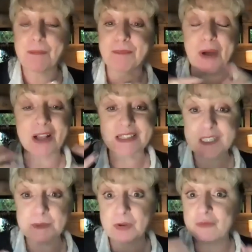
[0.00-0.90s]

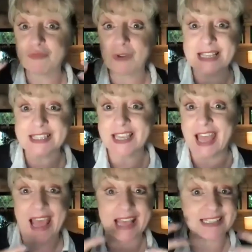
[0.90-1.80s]
Participant, writer,
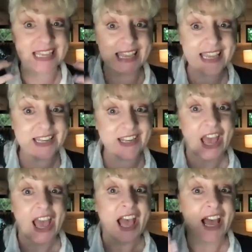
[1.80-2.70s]
and in
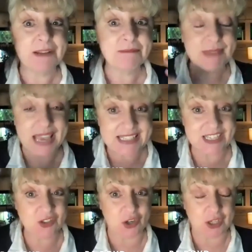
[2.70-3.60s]
an
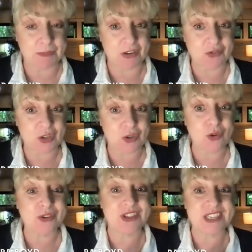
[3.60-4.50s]
amazing documentary
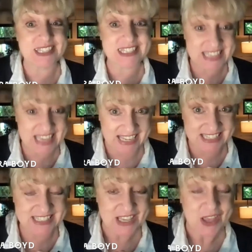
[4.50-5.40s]
called The
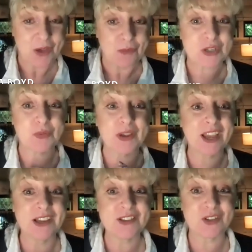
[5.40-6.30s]
Six, which we're
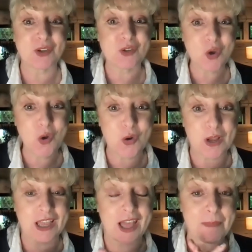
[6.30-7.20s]
going to talk
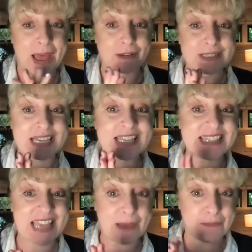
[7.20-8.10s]
about in
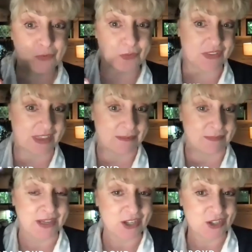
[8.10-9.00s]
depth with him
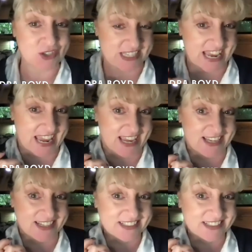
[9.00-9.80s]
today.